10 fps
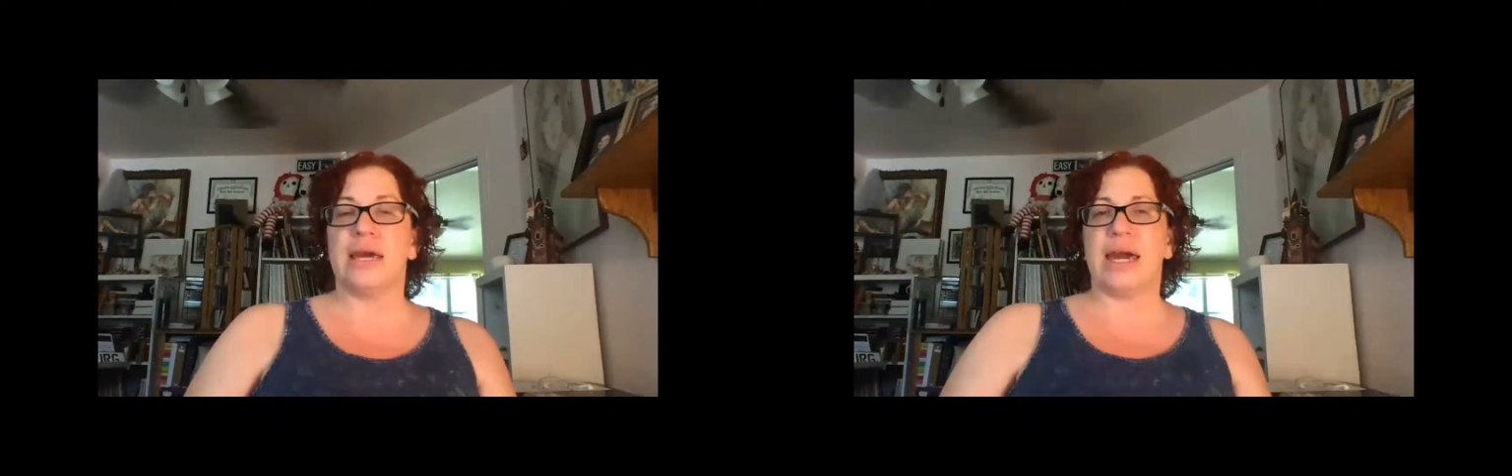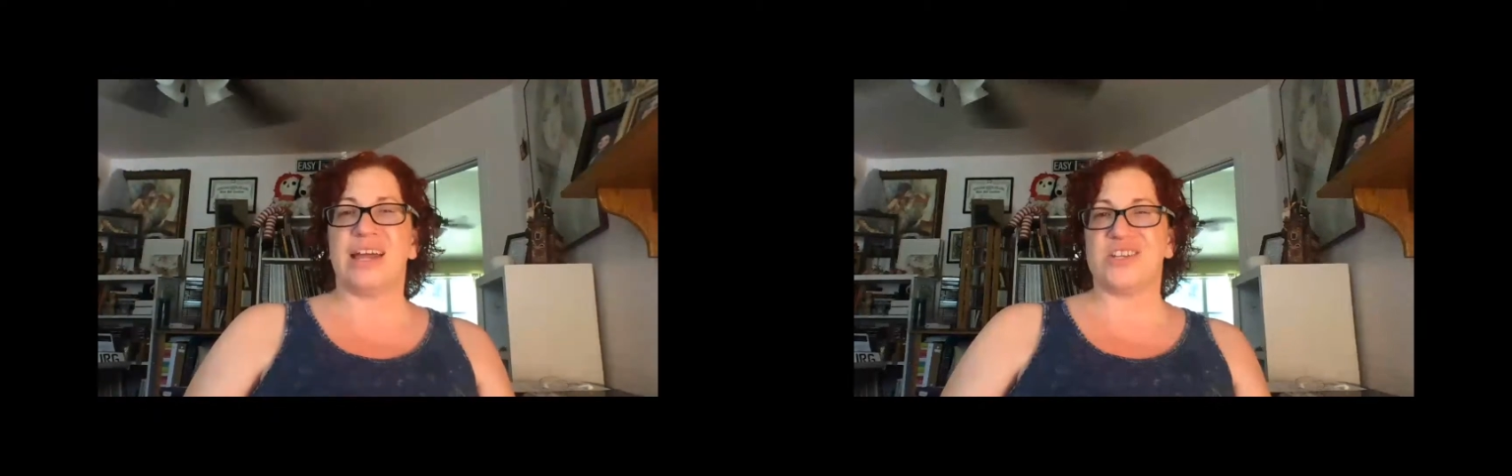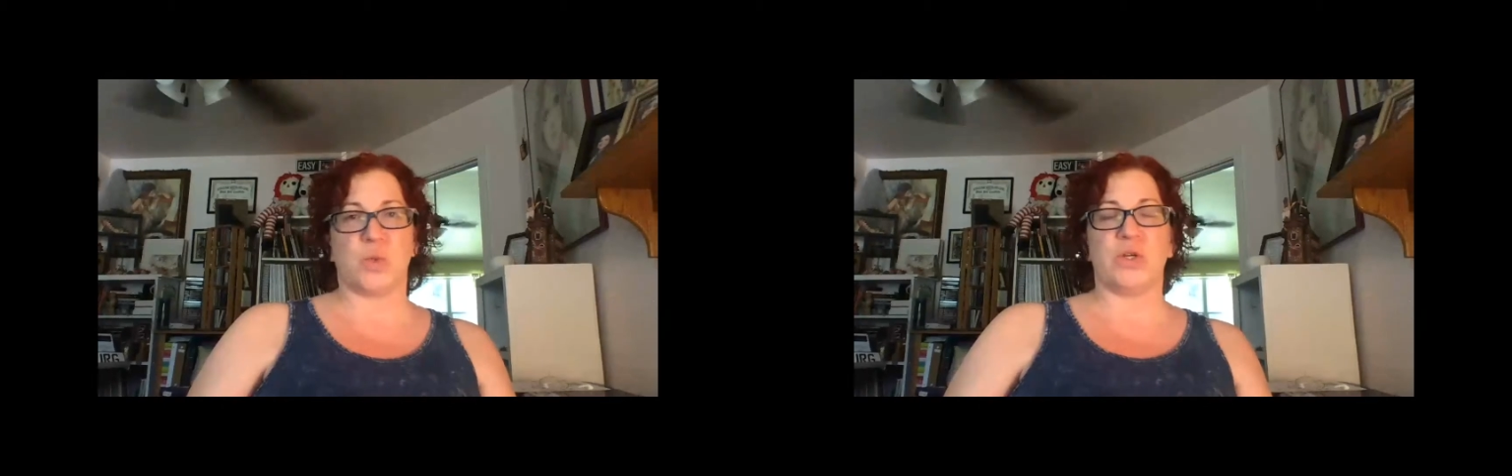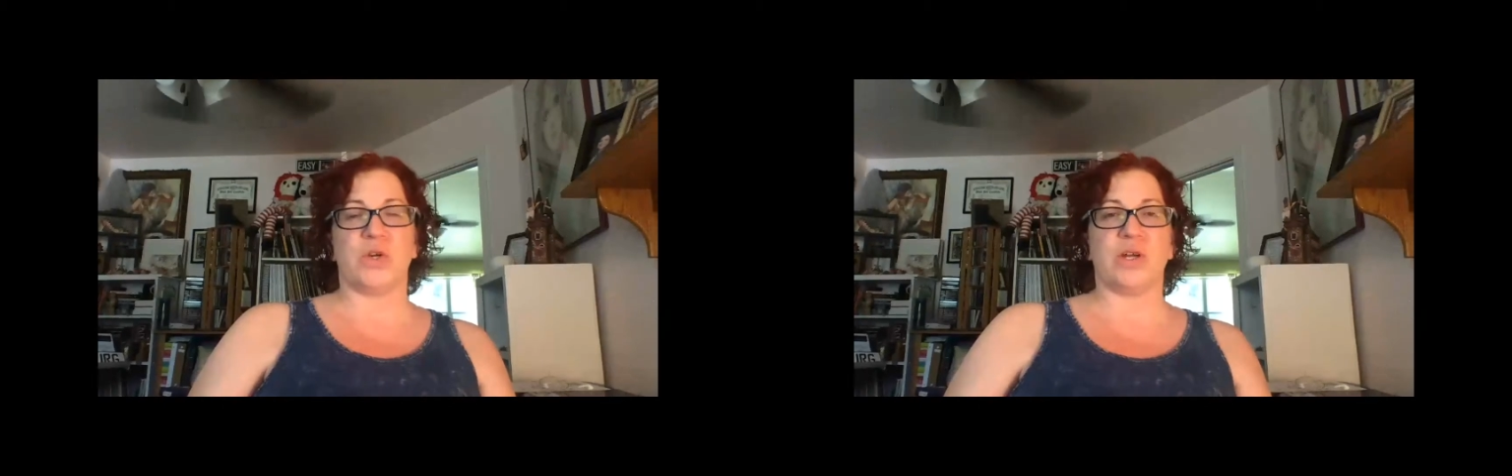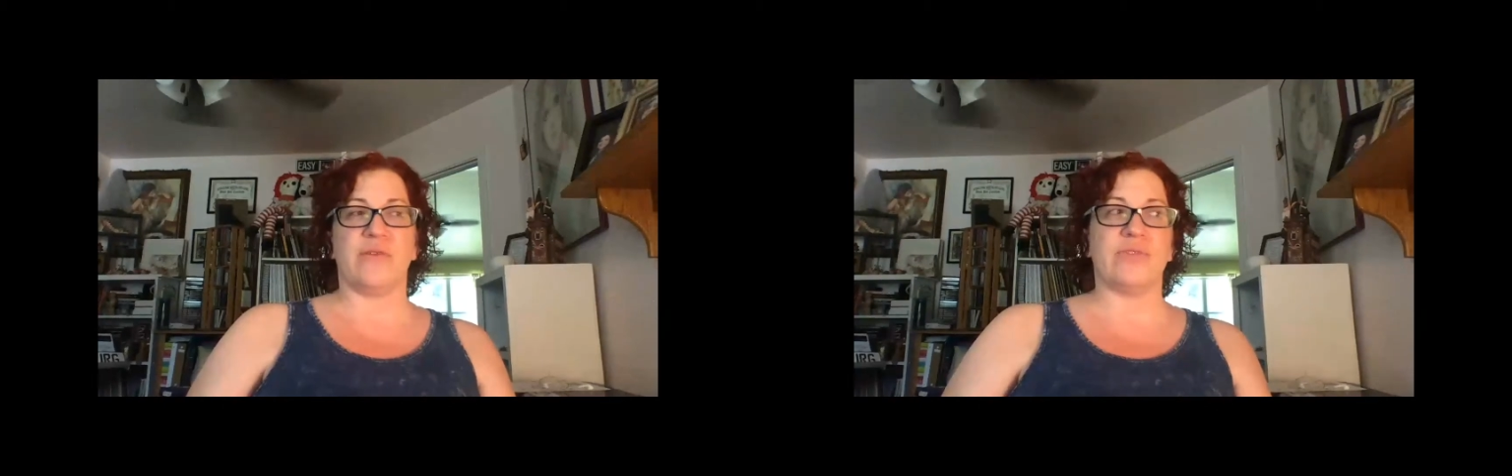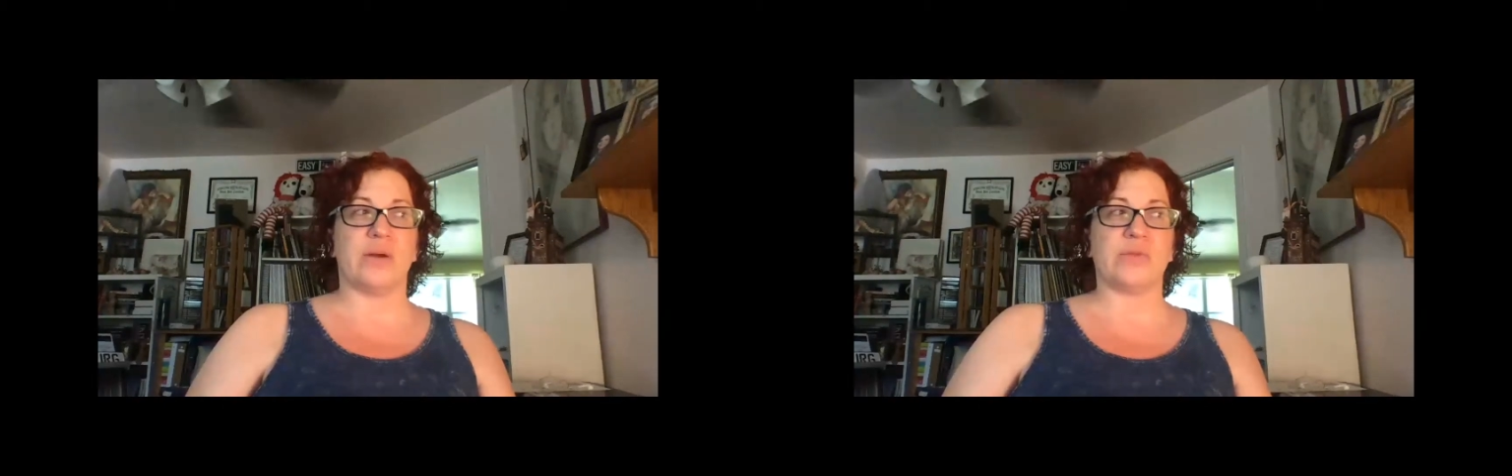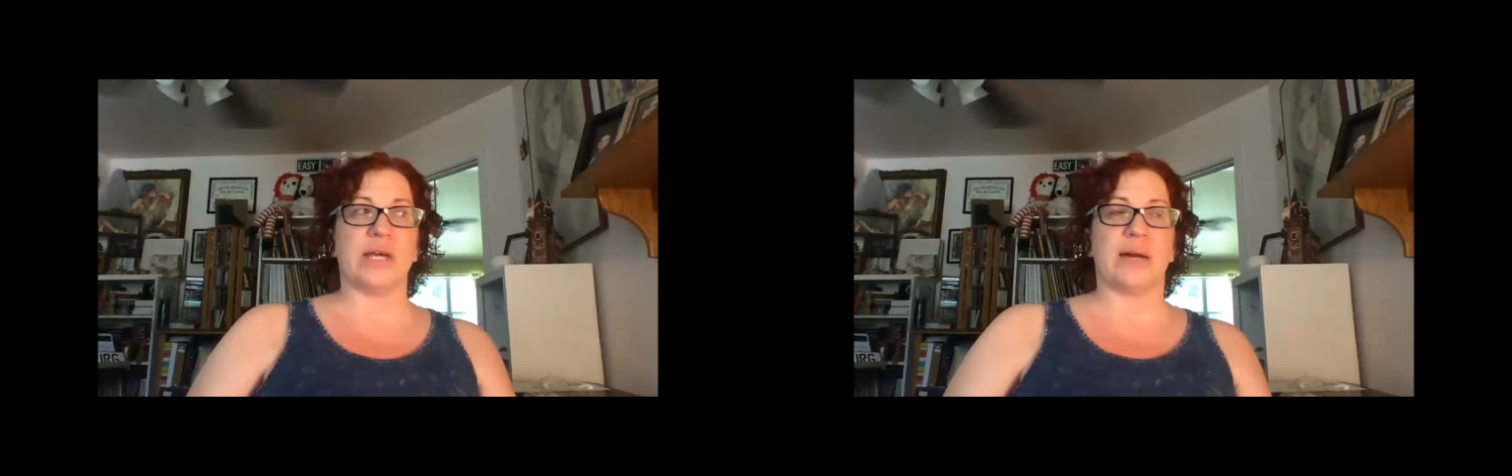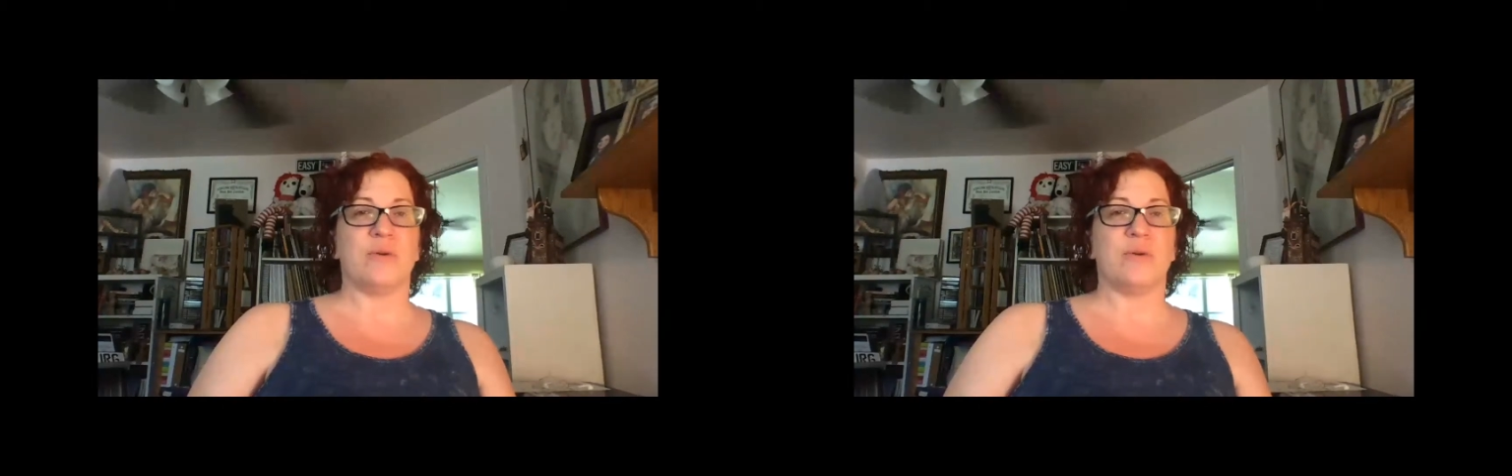And I just wondered if there was like a